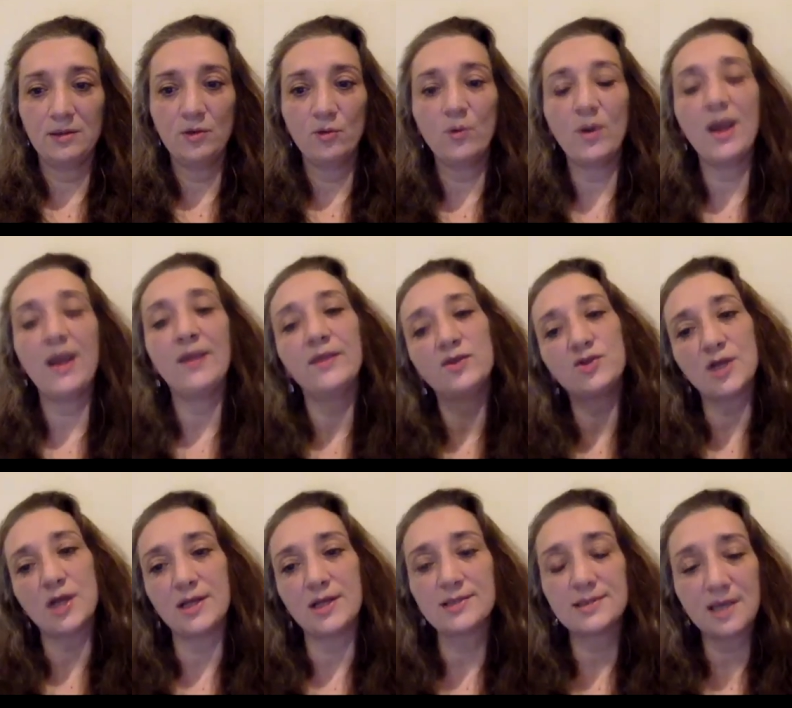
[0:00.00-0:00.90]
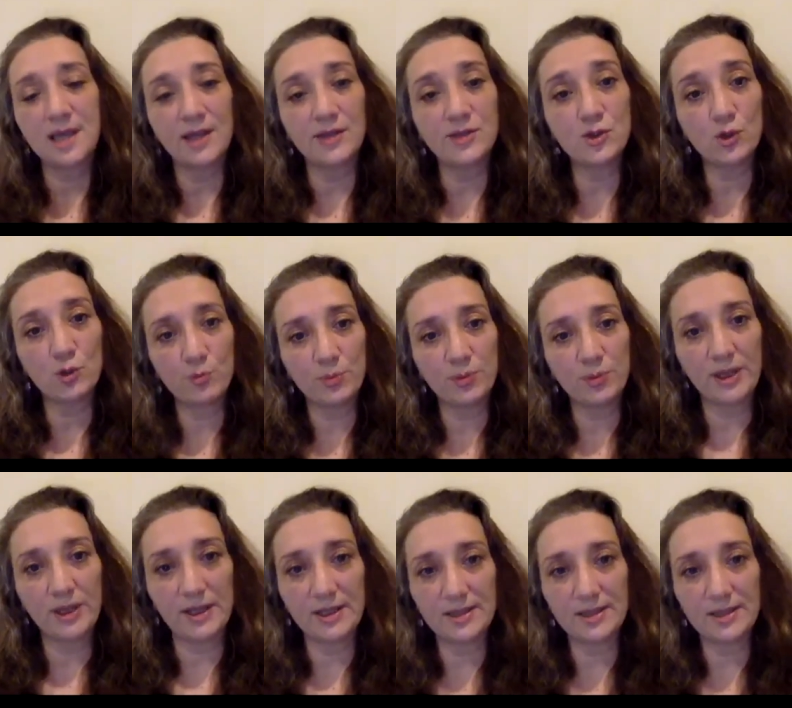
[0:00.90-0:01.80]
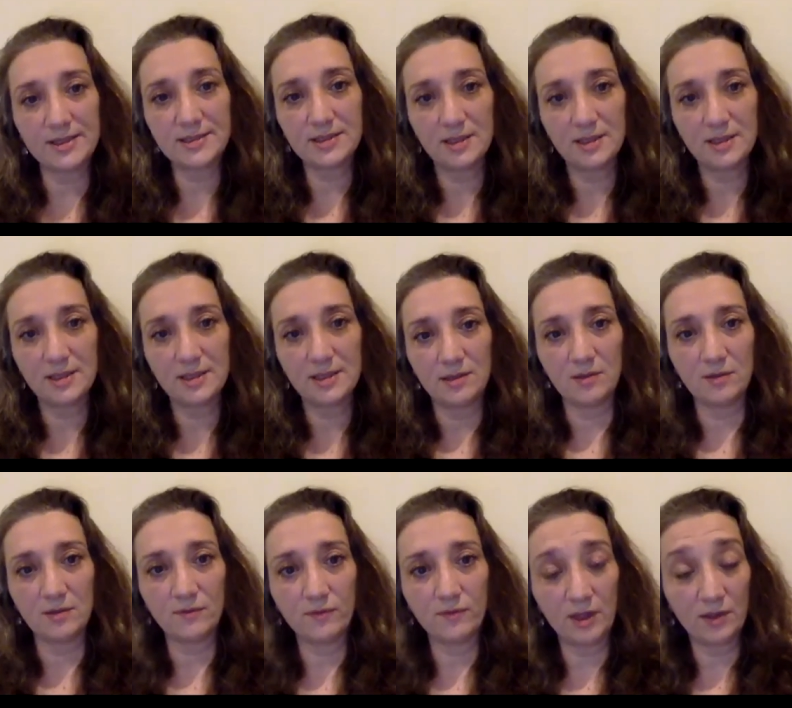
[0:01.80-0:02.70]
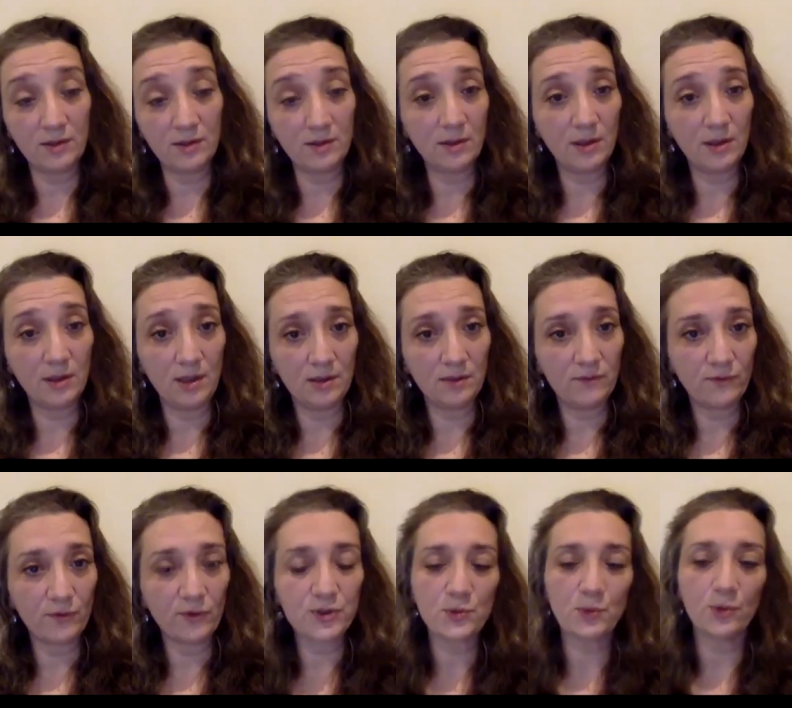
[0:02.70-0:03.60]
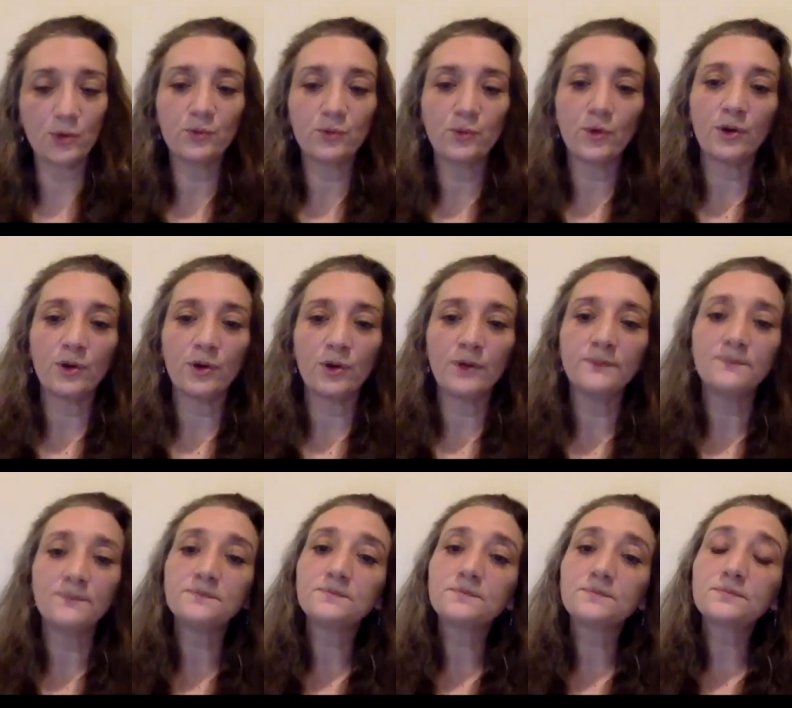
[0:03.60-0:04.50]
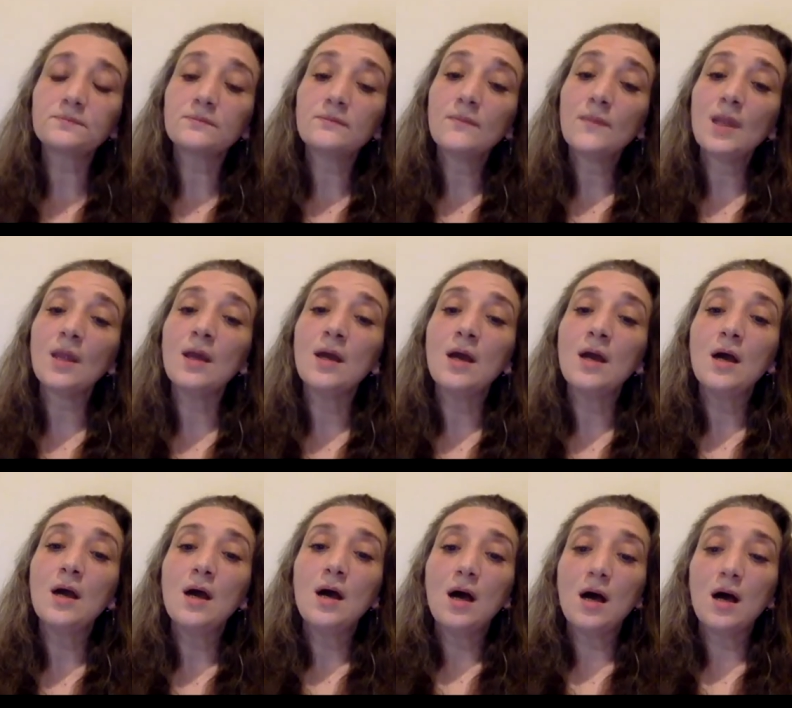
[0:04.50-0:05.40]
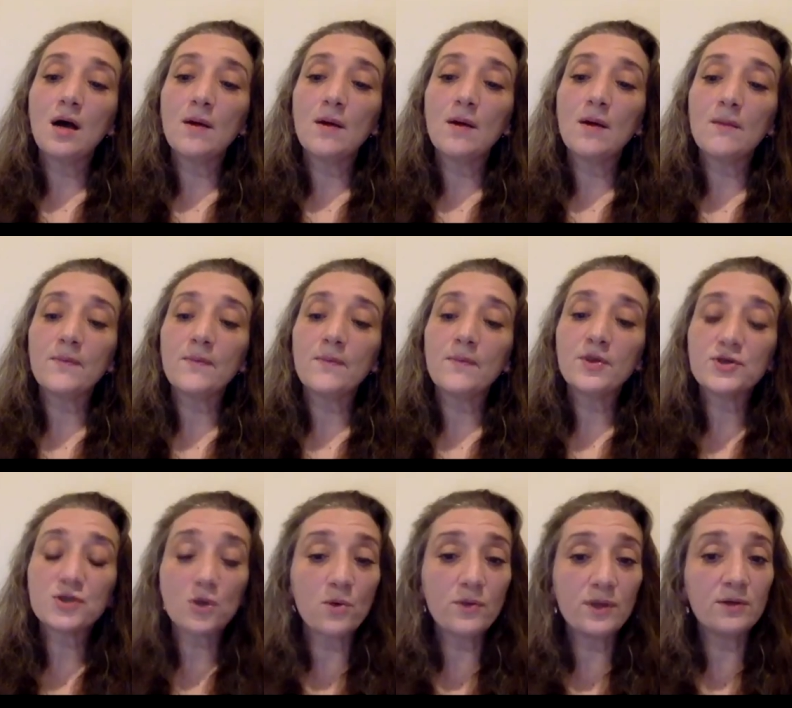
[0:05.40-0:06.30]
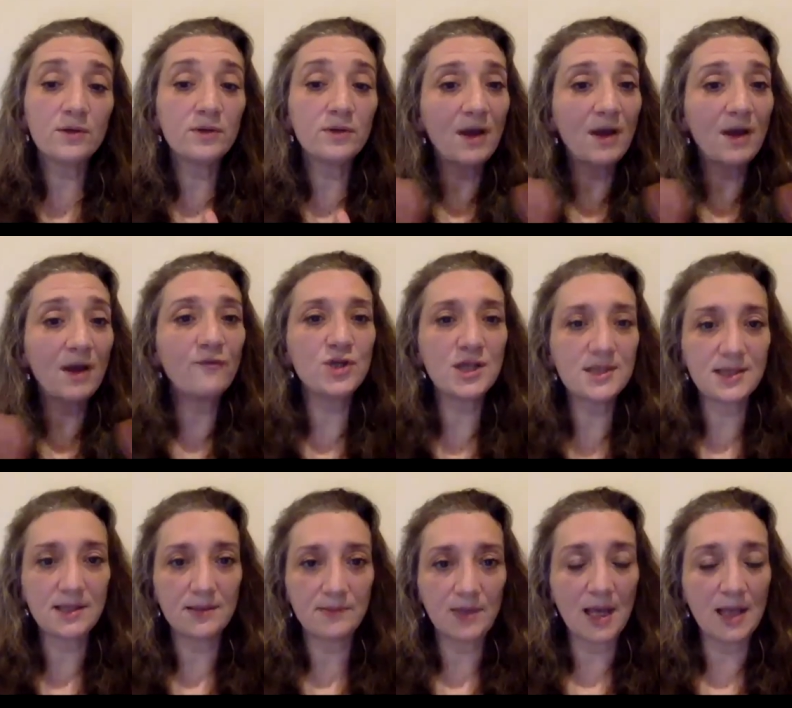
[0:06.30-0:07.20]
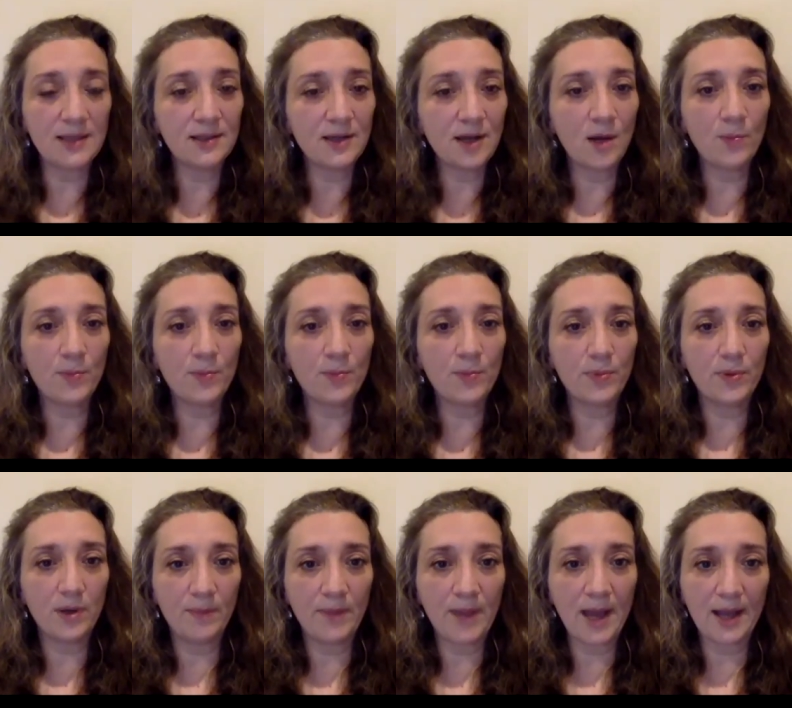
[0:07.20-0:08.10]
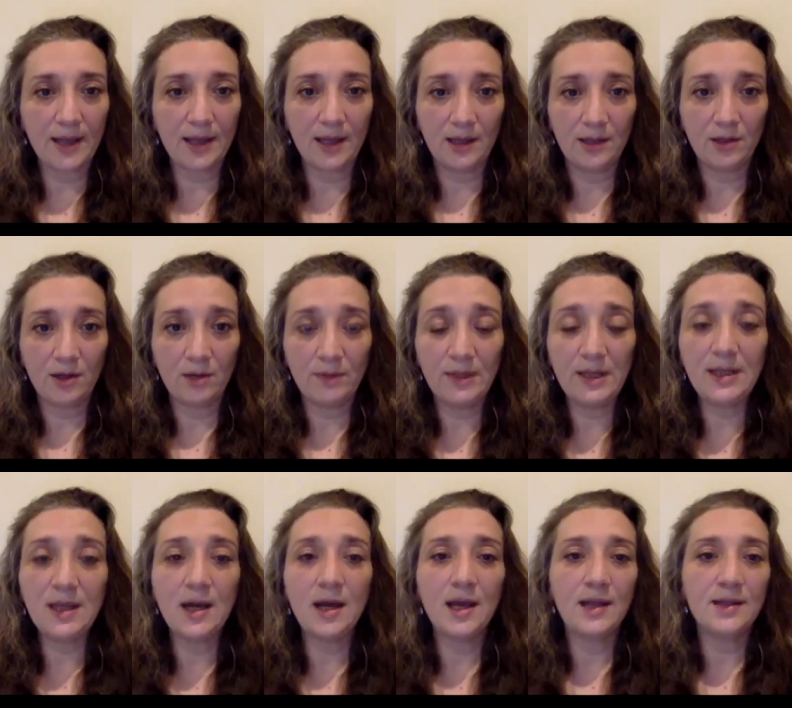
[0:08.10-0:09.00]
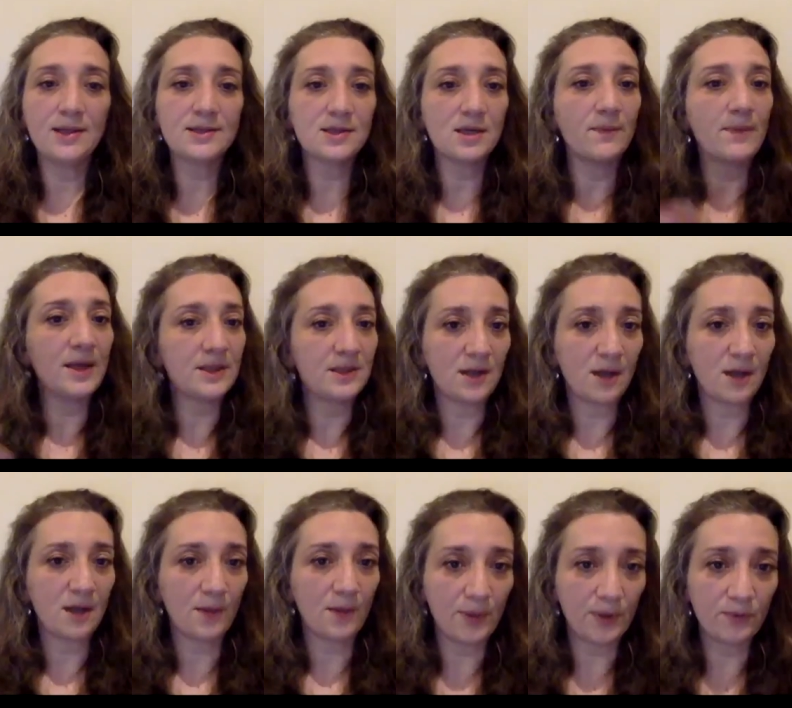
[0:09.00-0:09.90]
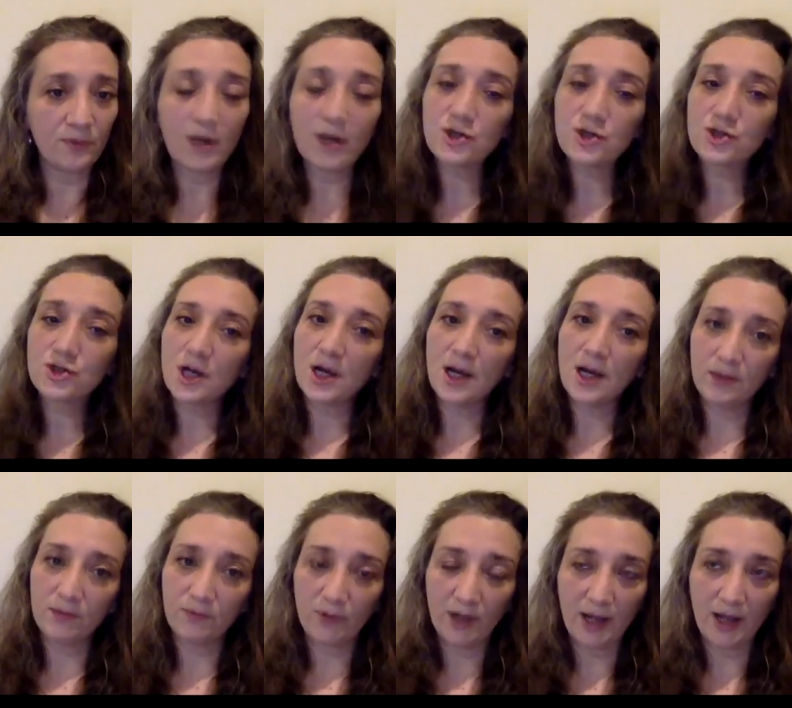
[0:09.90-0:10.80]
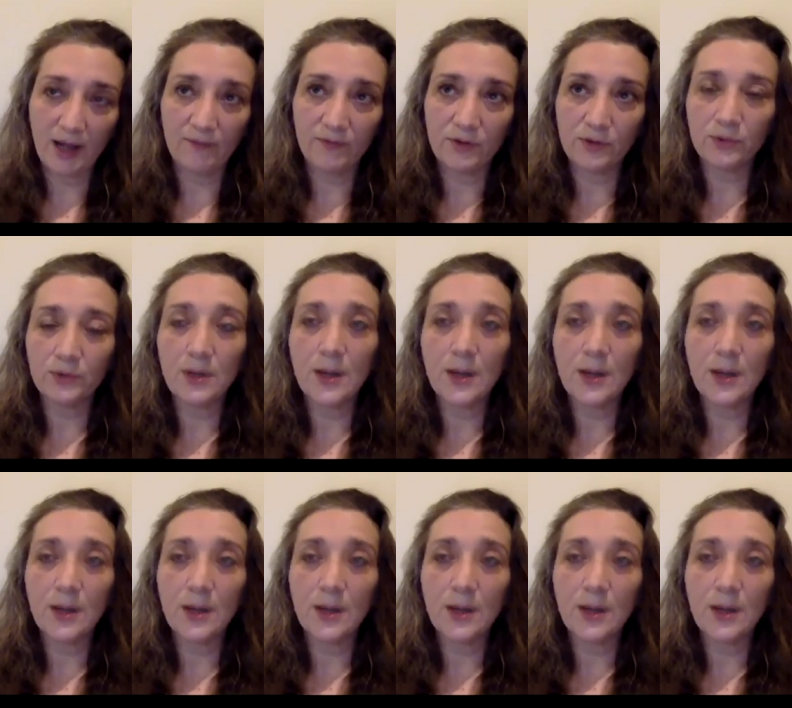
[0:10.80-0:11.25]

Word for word: the way the genocide took place in the in the in the First World War. Um, so the, the refugees ended up back in Armenia, and some ended up in Russia and what have you.